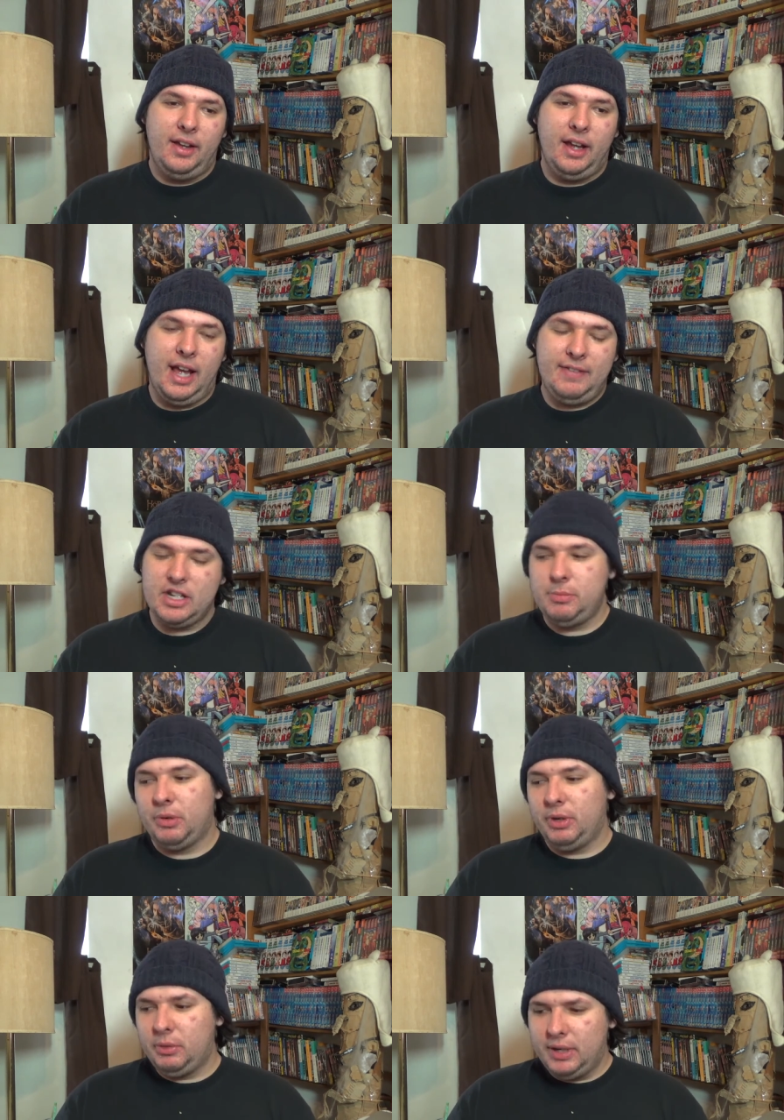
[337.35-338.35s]
I've actually
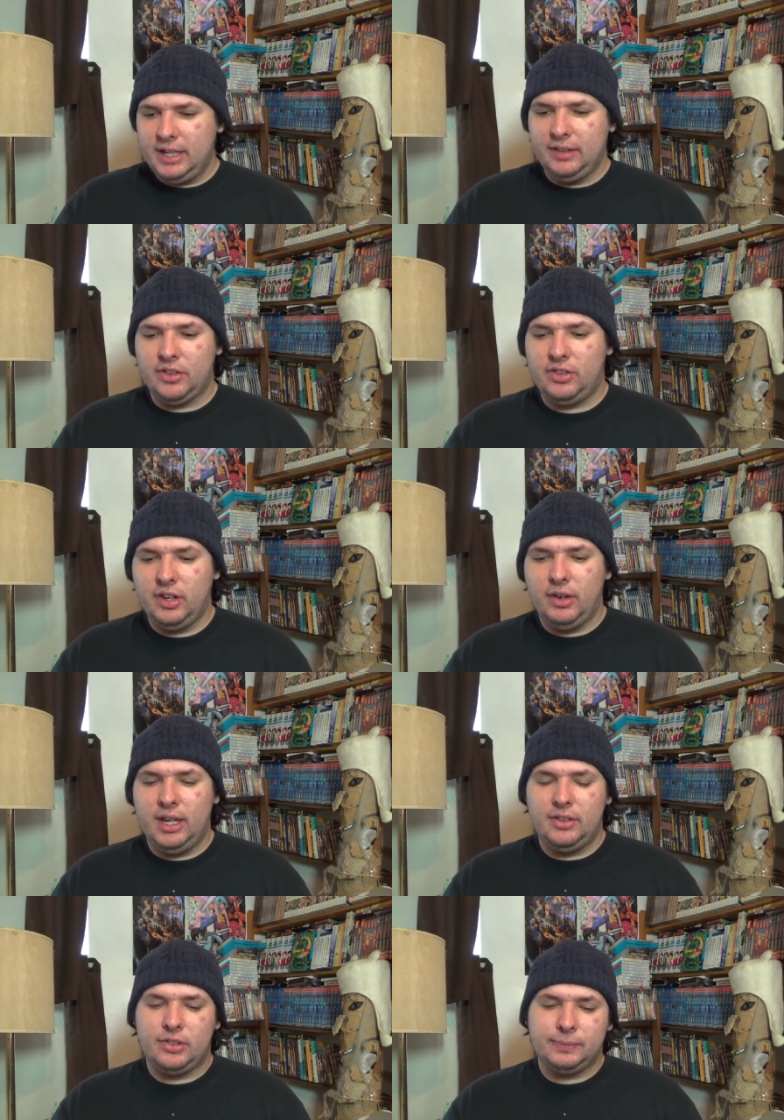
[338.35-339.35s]
been rereading the
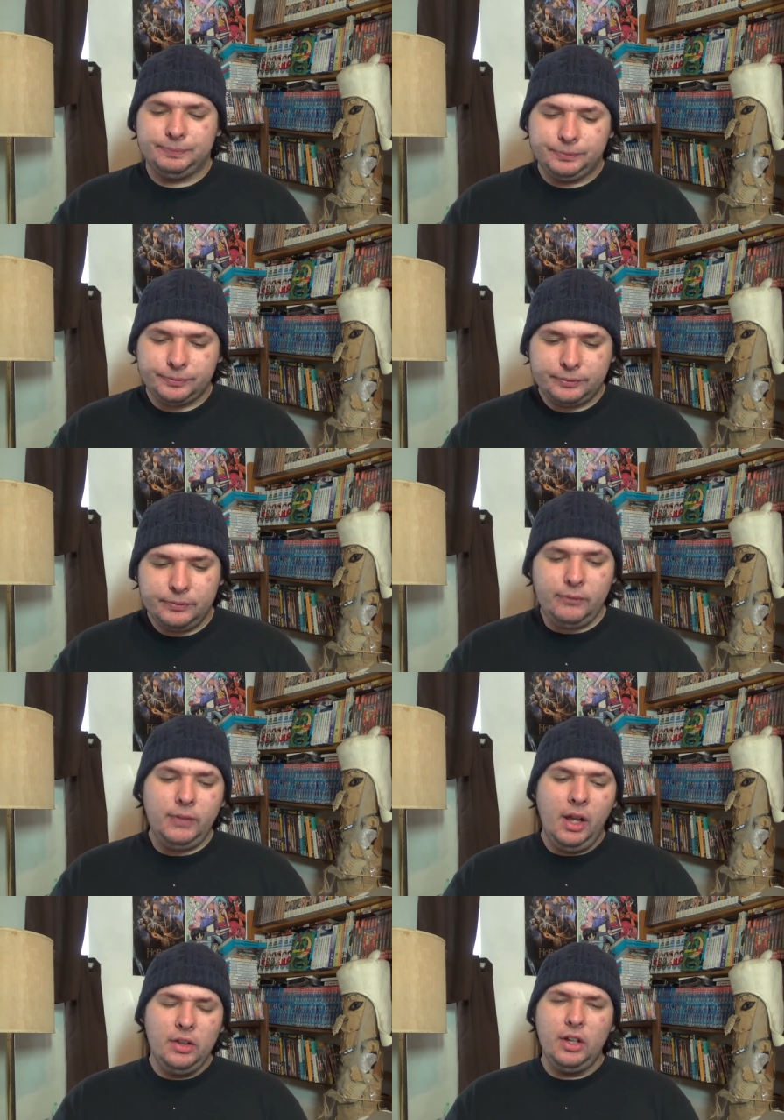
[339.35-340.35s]
series
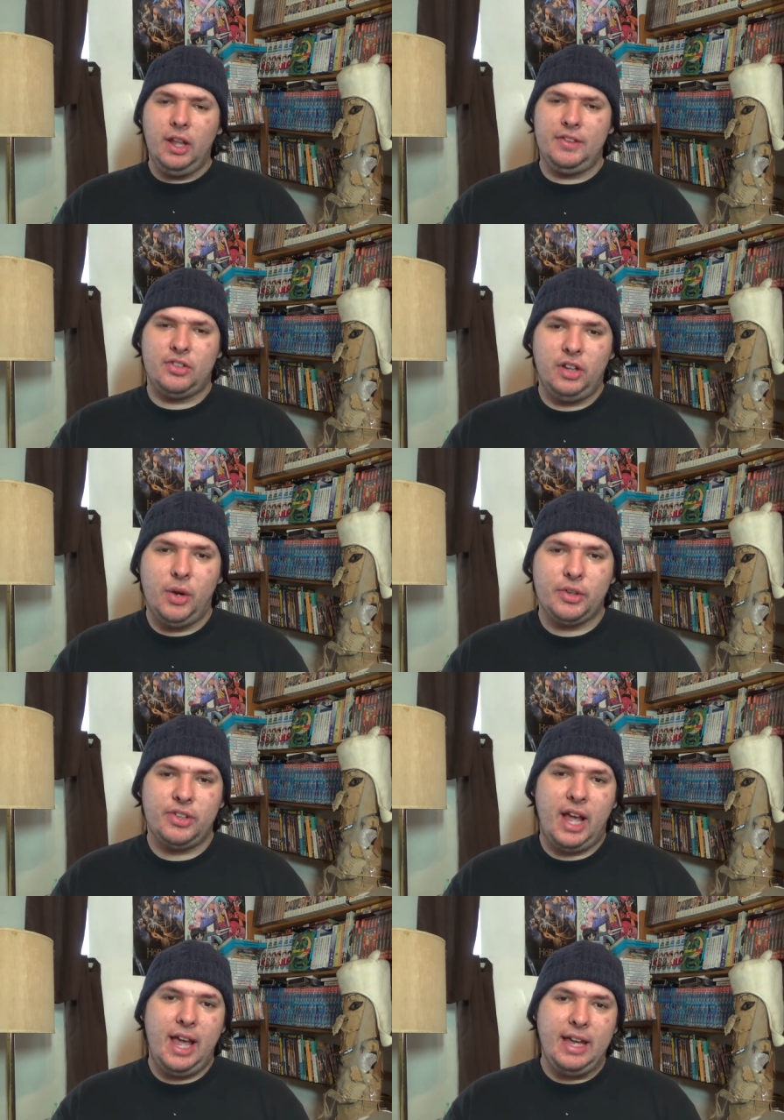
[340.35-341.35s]
a little on the slower
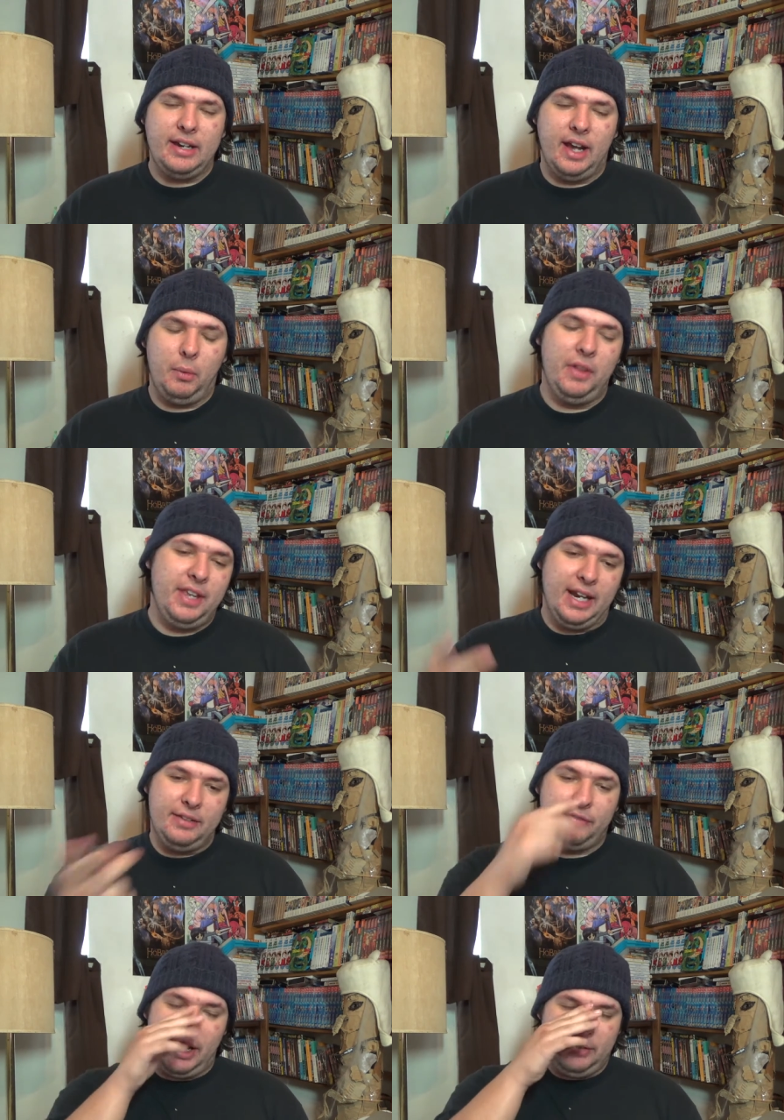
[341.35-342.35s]
side. One
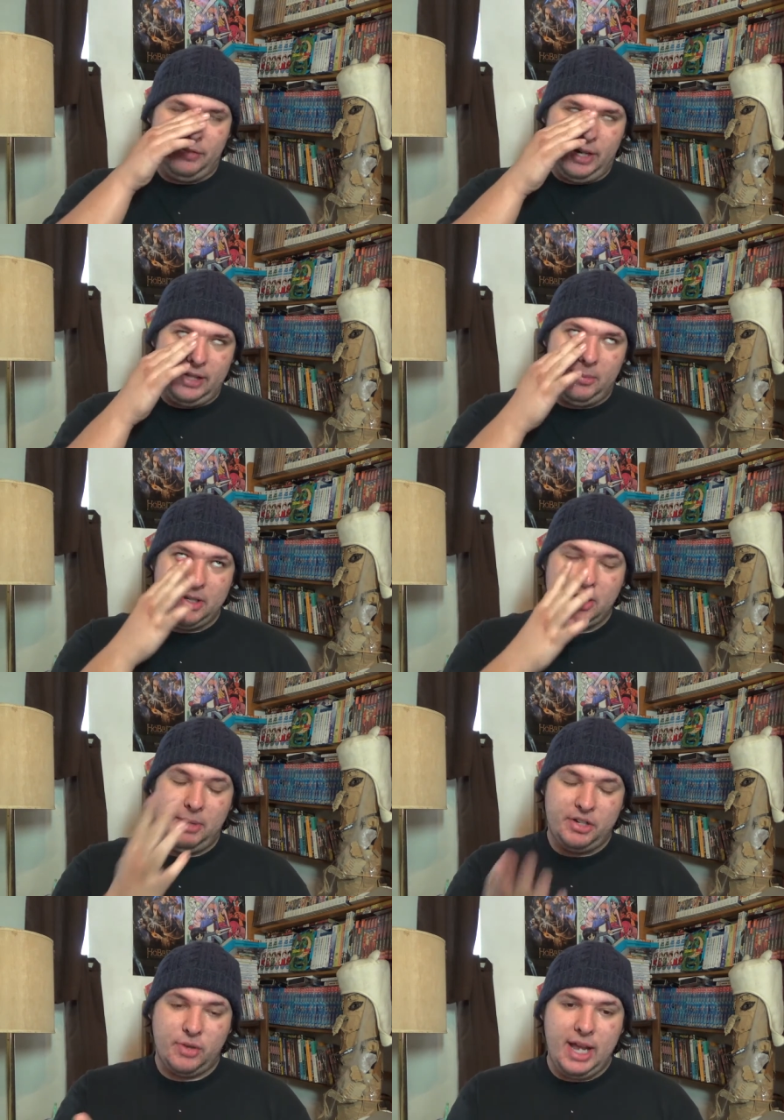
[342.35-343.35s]
thing I forgot to mention in
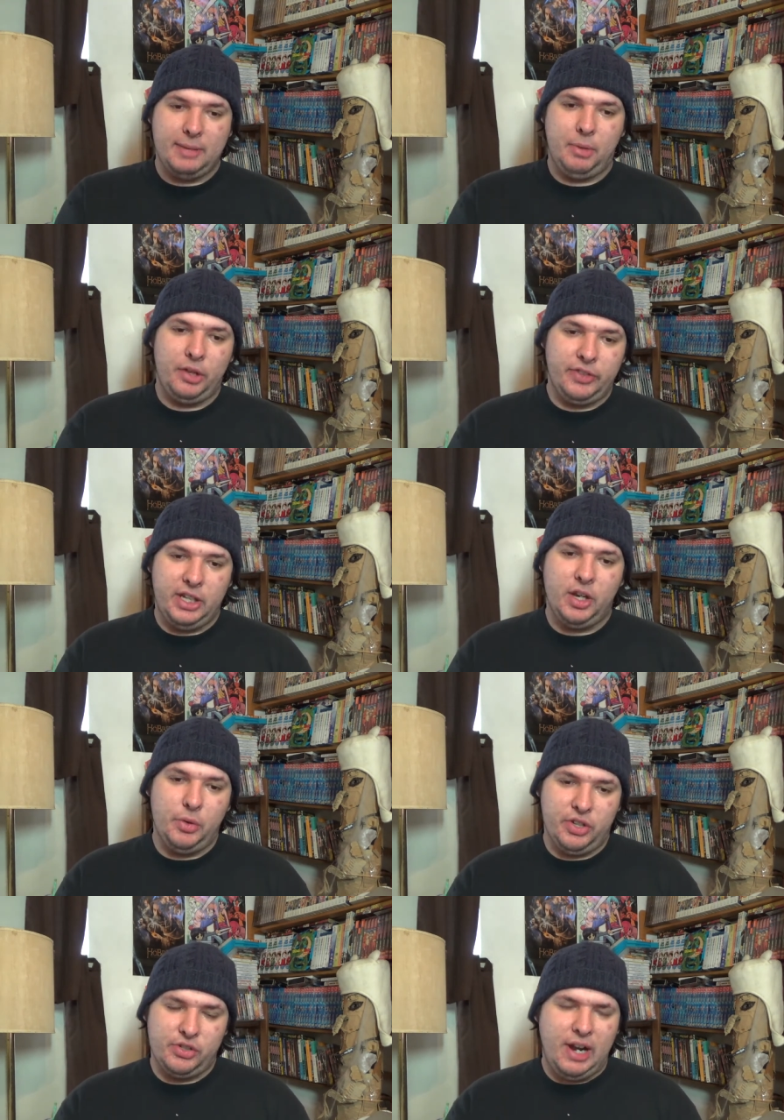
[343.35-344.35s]
my Dragon Ball video
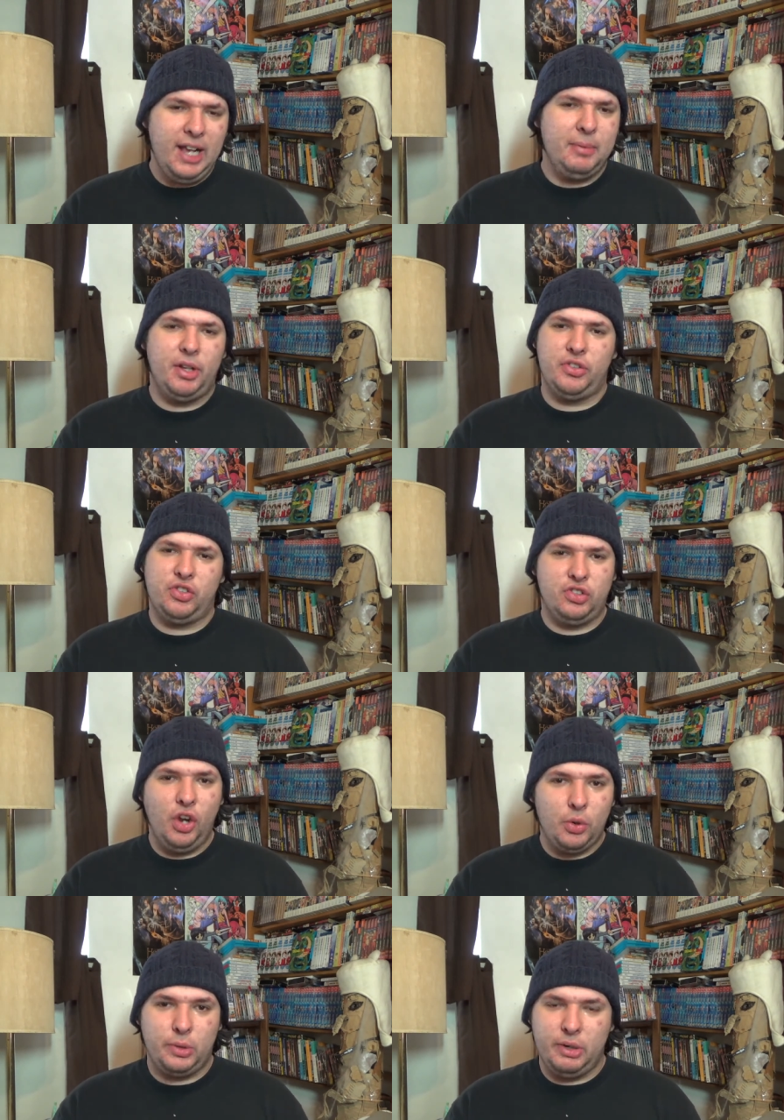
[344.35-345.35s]
was that Dragon Ball is
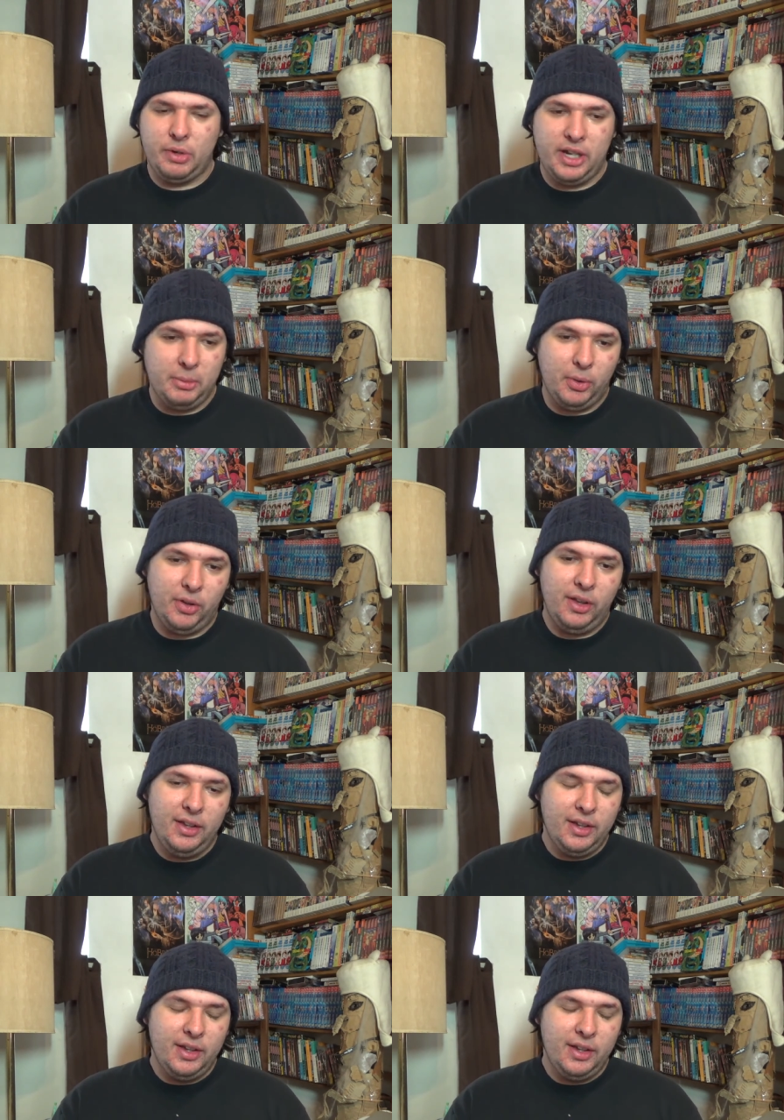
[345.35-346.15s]
so rereadable.